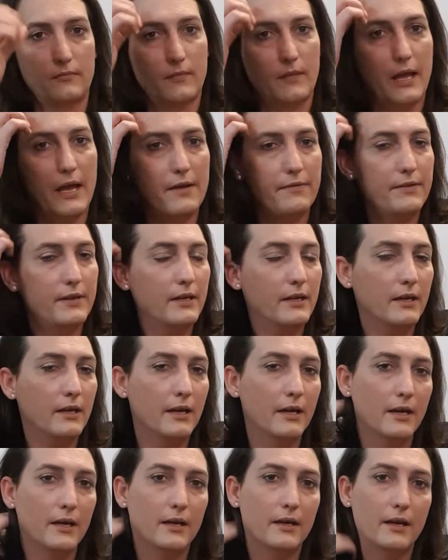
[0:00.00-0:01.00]
Having
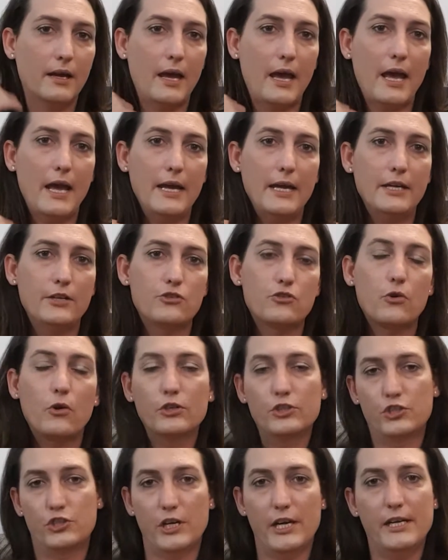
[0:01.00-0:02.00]
a
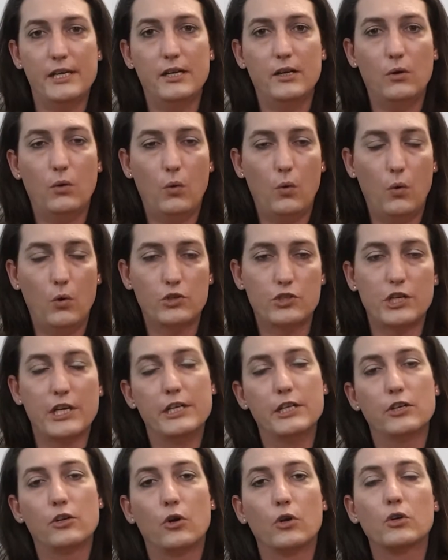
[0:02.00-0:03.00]
transgender or
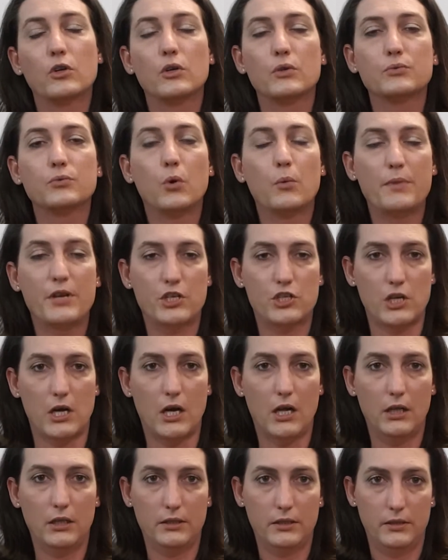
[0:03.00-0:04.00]
gender non-conforming
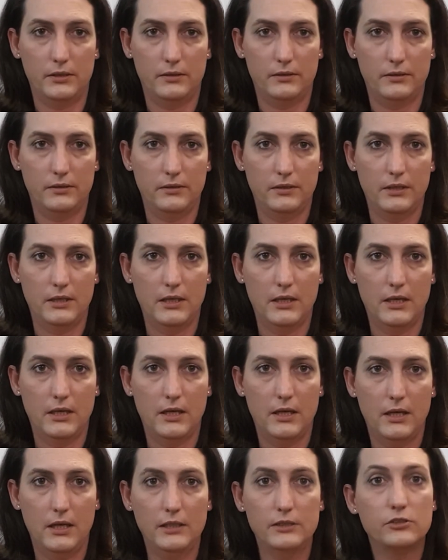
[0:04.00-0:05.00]
child
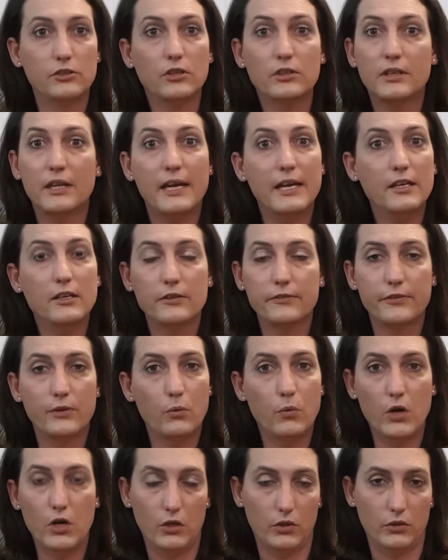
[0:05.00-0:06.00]
is not the end of the
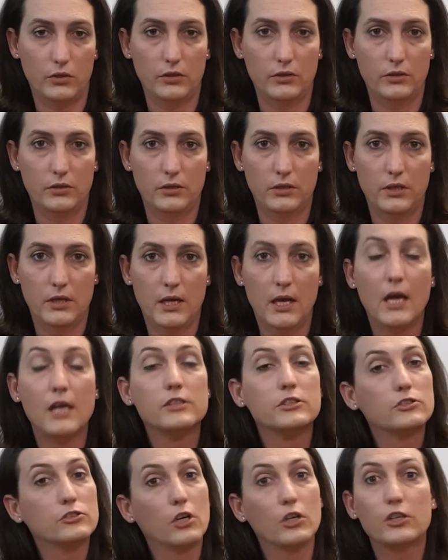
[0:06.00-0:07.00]
world.
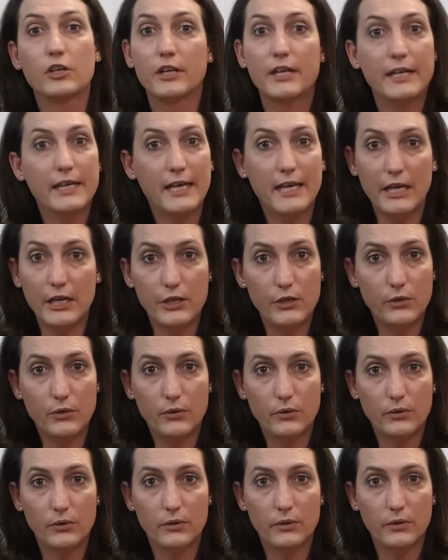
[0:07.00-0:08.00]
It's not going to kill you.
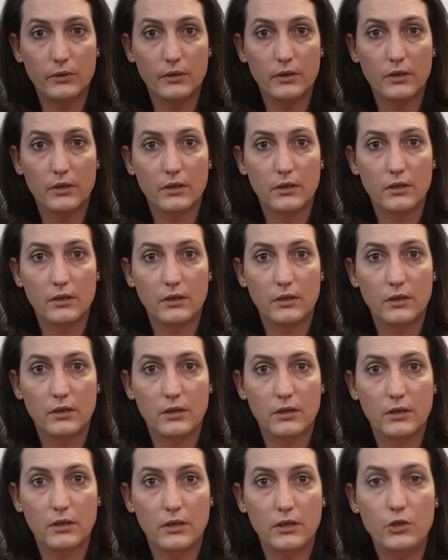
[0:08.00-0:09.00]

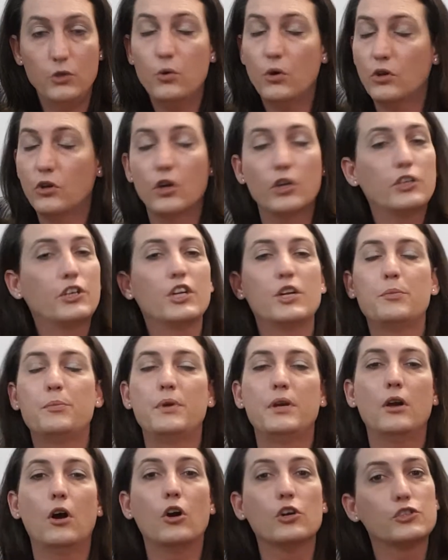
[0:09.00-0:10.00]
You are not going to
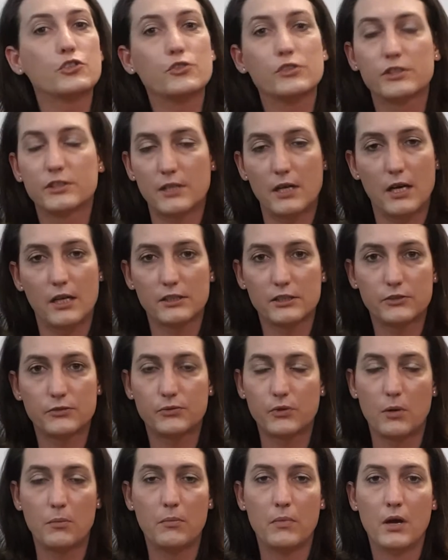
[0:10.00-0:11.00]
be ostracized
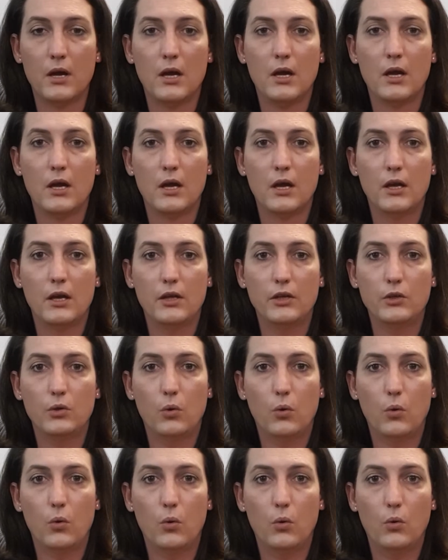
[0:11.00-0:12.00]
from
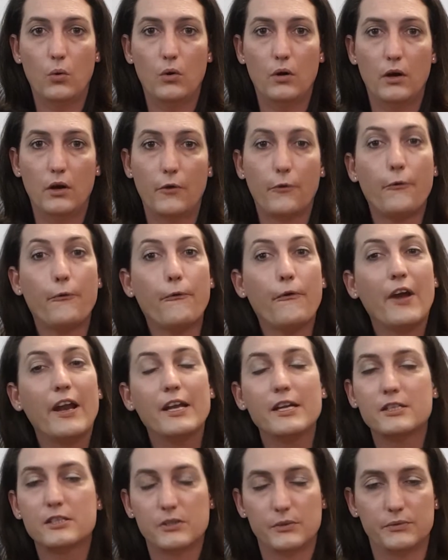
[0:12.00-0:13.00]
your
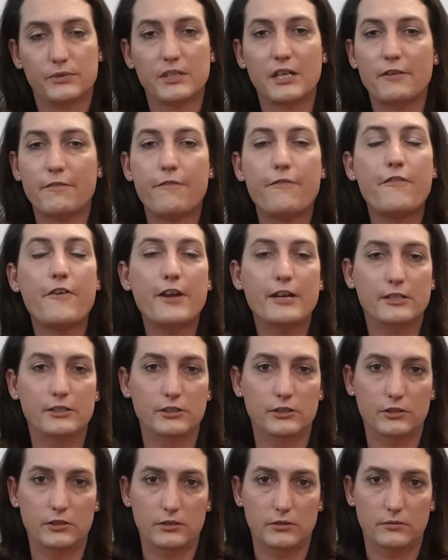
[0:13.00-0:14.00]
relatives and
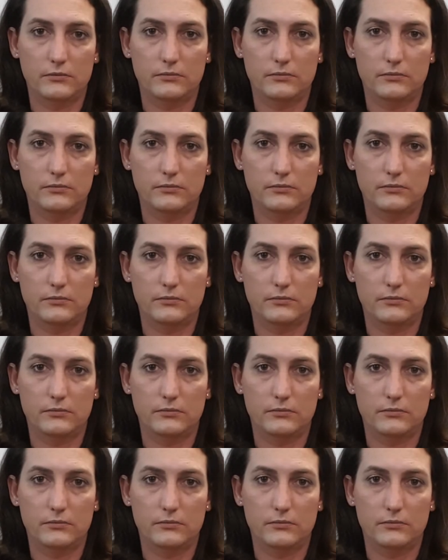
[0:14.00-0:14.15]
friends.